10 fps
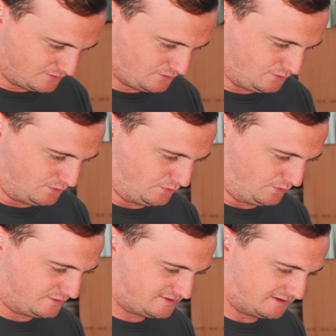
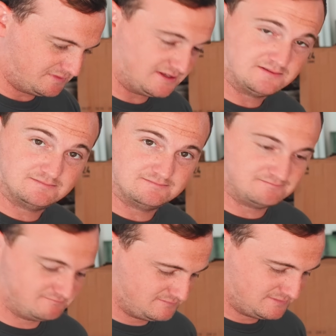Ooh, something
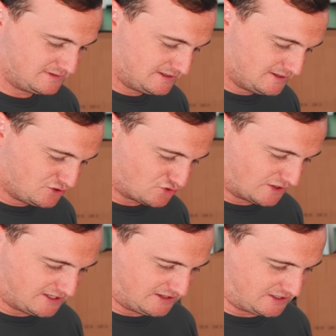
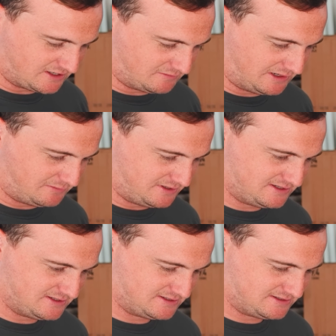trendy looking maybe.
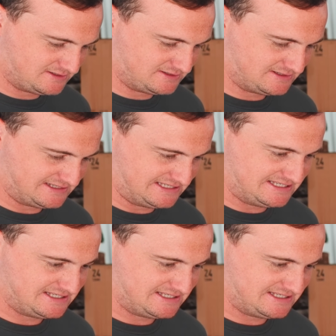Huh?